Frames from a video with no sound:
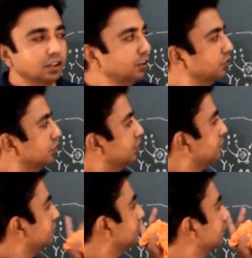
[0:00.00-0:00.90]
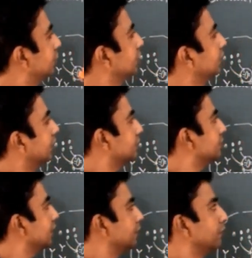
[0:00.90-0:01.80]
So this is the
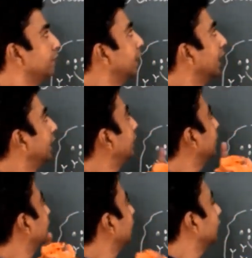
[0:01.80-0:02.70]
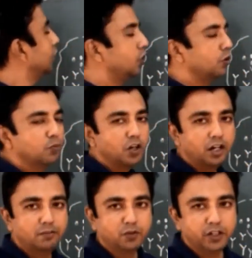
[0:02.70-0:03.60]
concept behind
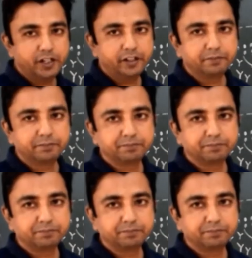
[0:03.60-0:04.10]
humoral immunity.